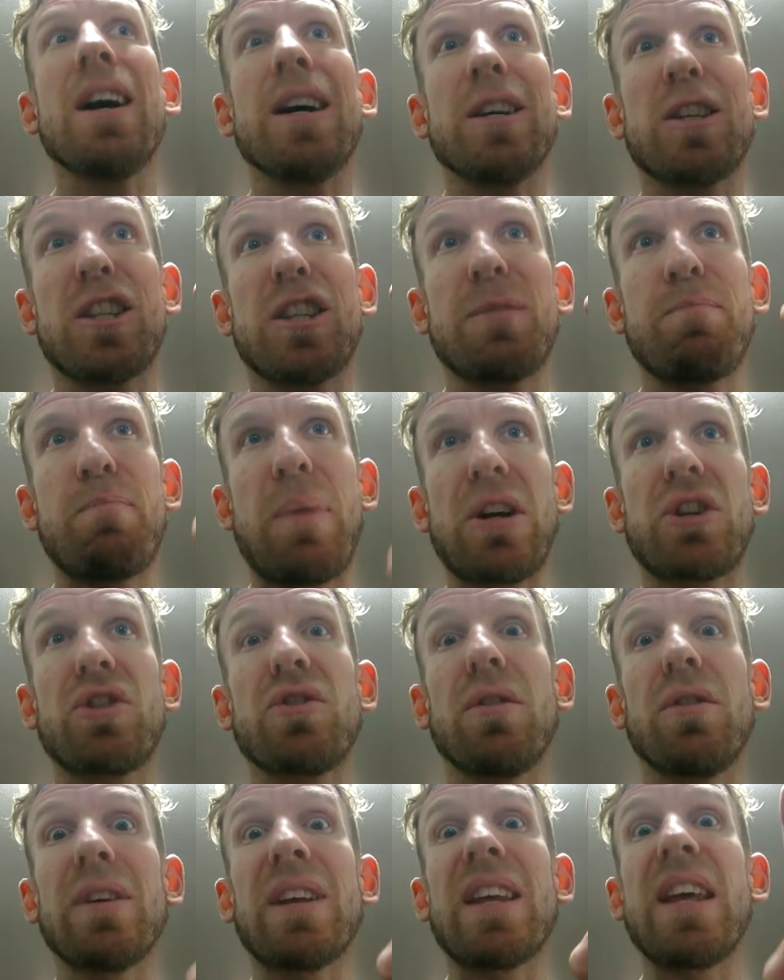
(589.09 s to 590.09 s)
a
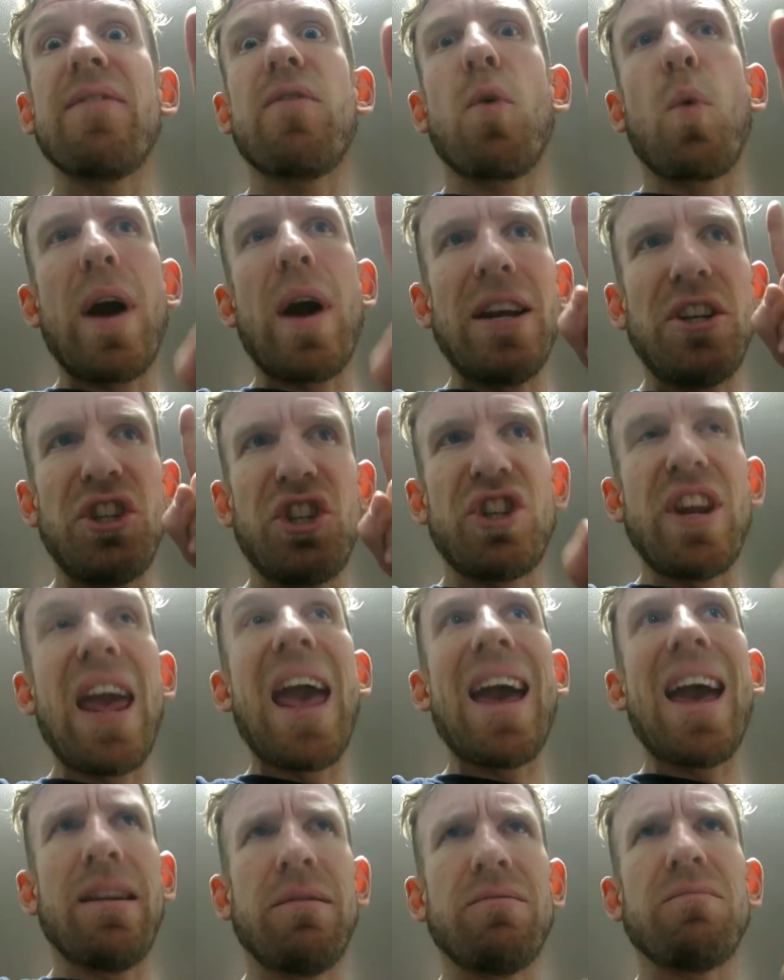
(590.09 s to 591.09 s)
special giveaway
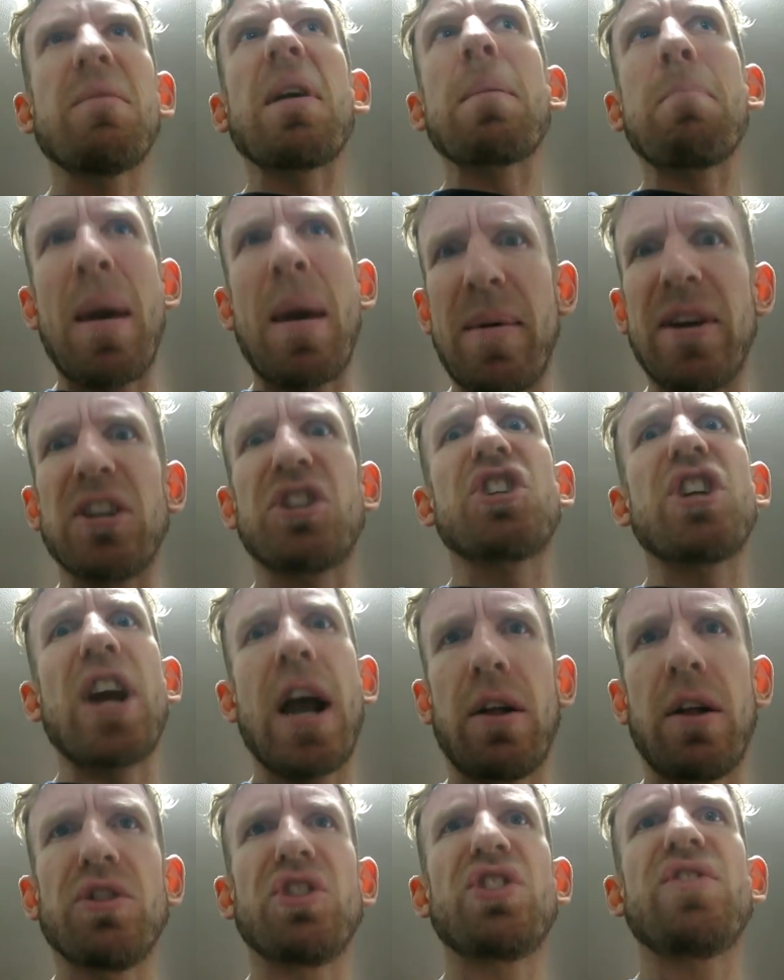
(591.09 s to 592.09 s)
and like maybe a
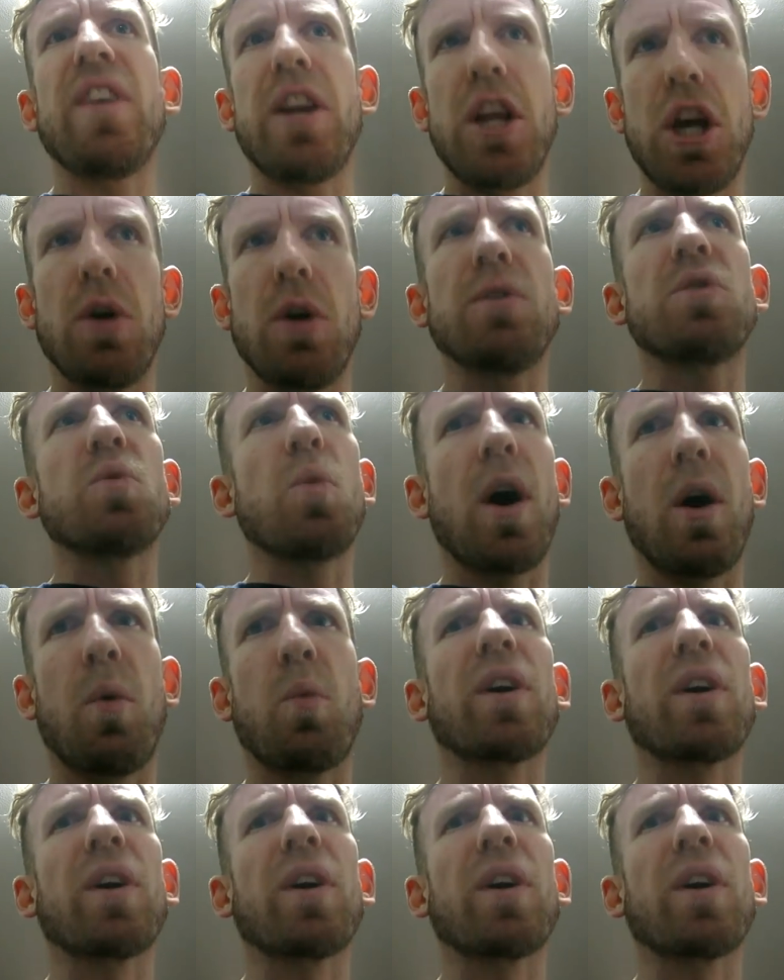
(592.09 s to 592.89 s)
challenge video as well.